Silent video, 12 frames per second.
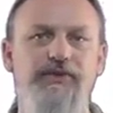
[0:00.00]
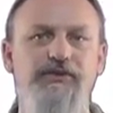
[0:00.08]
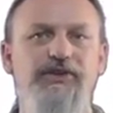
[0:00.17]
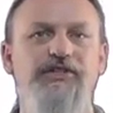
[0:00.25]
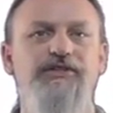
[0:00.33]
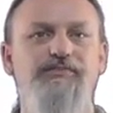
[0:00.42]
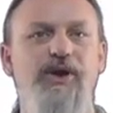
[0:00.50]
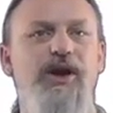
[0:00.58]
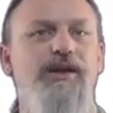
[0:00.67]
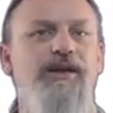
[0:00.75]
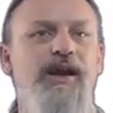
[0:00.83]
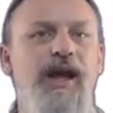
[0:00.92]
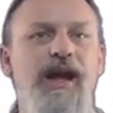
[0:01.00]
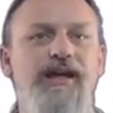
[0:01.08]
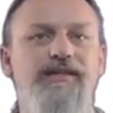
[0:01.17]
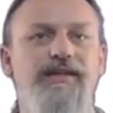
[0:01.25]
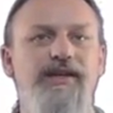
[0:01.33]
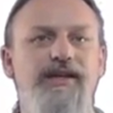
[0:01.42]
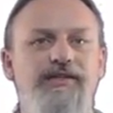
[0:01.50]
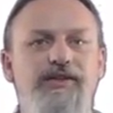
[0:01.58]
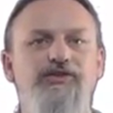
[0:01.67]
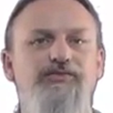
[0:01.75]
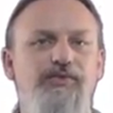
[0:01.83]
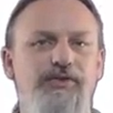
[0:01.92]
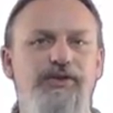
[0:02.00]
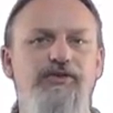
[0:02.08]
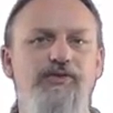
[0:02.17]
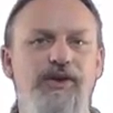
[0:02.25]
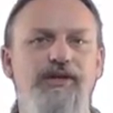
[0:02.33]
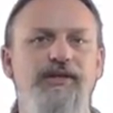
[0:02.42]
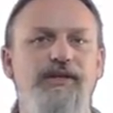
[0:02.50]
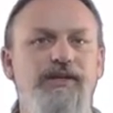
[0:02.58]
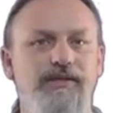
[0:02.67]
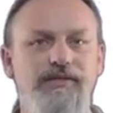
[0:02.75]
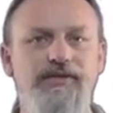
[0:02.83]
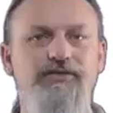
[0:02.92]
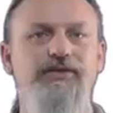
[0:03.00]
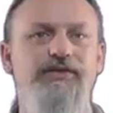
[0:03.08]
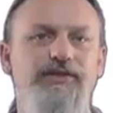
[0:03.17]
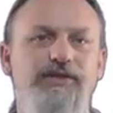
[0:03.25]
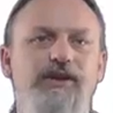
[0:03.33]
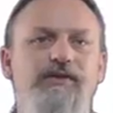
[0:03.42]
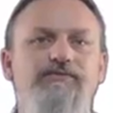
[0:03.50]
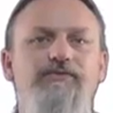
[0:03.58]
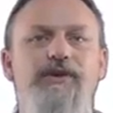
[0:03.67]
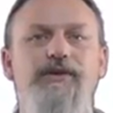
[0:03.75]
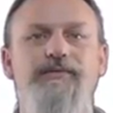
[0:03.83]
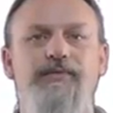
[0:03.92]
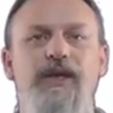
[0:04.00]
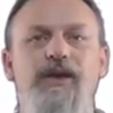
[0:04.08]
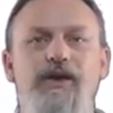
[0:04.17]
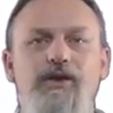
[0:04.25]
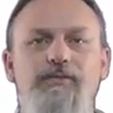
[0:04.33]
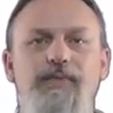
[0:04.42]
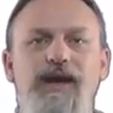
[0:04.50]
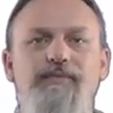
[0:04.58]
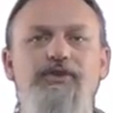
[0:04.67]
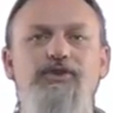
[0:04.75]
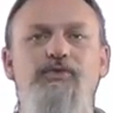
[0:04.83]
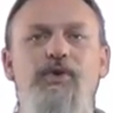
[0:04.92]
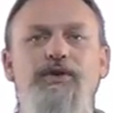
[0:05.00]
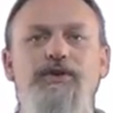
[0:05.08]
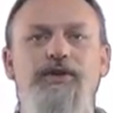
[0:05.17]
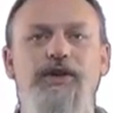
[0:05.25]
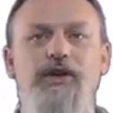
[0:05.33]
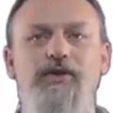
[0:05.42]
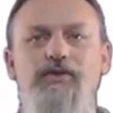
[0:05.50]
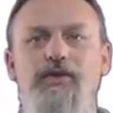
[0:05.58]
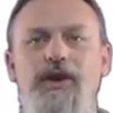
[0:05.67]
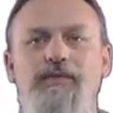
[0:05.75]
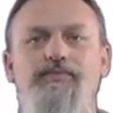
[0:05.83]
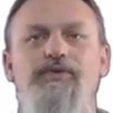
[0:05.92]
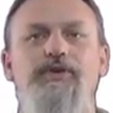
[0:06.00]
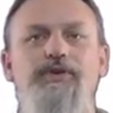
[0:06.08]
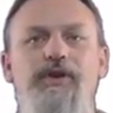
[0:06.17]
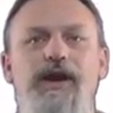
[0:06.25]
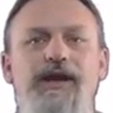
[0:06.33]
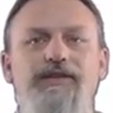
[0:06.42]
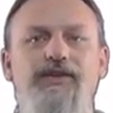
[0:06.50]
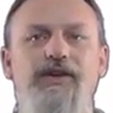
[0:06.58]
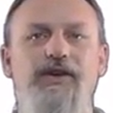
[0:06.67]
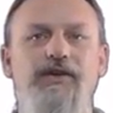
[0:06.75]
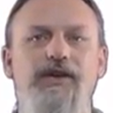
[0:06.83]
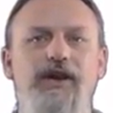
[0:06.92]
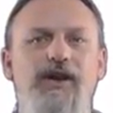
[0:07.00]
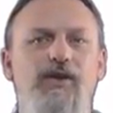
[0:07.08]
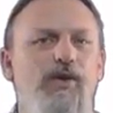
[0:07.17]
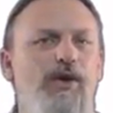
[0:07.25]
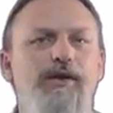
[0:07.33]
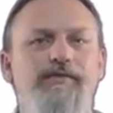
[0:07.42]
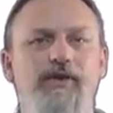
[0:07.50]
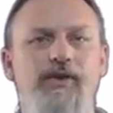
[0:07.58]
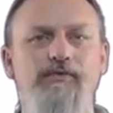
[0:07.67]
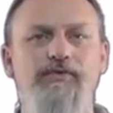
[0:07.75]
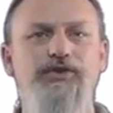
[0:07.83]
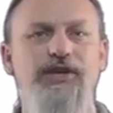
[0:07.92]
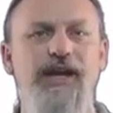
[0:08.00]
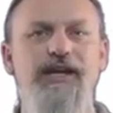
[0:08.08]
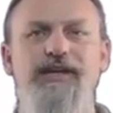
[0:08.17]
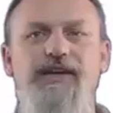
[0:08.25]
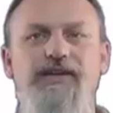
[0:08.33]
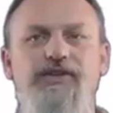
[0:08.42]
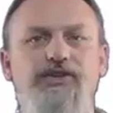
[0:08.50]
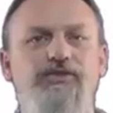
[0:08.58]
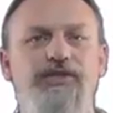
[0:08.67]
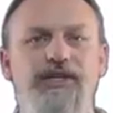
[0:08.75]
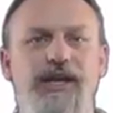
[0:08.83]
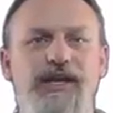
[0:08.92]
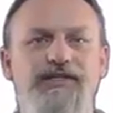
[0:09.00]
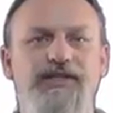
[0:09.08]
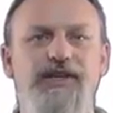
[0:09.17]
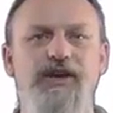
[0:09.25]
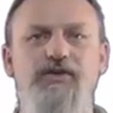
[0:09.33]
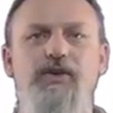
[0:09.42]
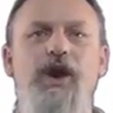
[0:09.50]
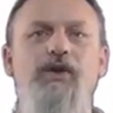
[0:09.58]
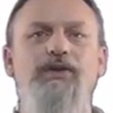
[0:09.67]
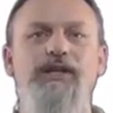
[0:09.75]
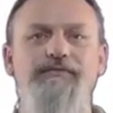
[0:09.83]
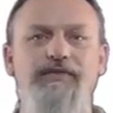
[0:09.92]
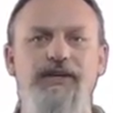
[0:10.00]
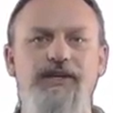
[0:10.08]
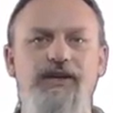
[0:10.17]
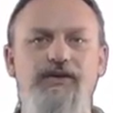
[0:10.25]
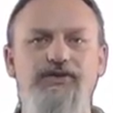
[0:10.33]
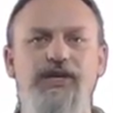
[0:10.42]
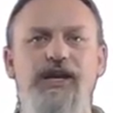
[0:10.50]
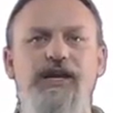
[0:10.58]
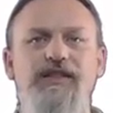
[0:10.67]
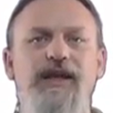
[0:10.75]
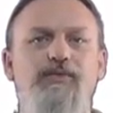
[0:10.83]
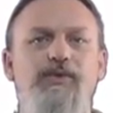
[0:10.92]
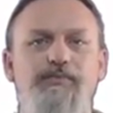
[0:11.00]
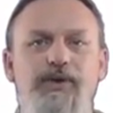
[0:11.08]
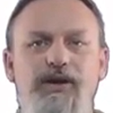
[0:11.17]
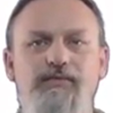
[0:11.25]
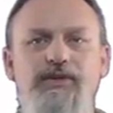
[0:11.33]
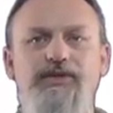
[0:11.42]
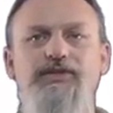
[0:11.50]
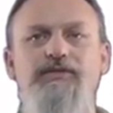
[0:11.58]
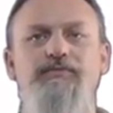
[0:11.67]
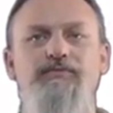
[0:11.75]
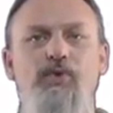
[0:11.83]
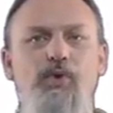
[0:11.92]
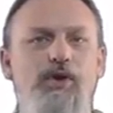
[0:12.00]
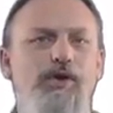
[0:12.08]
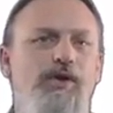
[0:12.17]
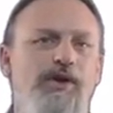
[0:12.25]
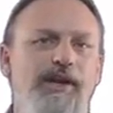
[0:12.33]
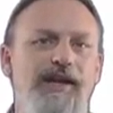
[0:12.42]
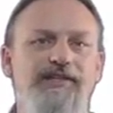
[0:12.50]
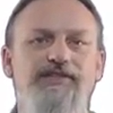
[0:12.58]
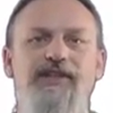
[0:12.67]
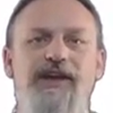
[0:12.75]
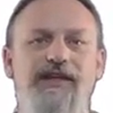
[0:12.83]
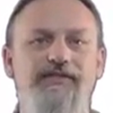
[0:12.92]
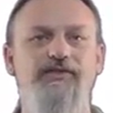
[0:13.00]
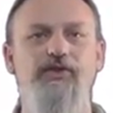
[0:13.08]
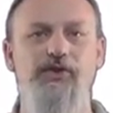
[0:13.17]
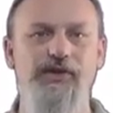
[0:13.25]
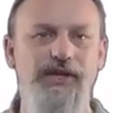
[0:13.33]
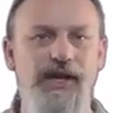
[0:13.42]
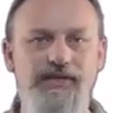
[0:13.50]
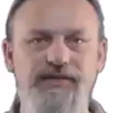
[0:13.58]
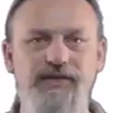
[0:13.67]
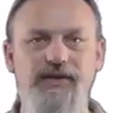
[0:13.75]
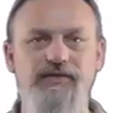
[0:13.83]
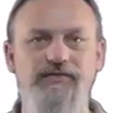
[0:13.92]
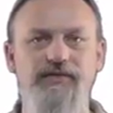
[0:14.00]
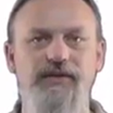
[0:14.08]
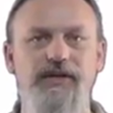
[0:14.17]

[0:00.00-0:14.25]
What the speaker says: You can spot and isolate those pretty quickly using the software. Or maybe you want to go and put your ads on or overtake using SEO only videos that were published more or less than 30 days ago.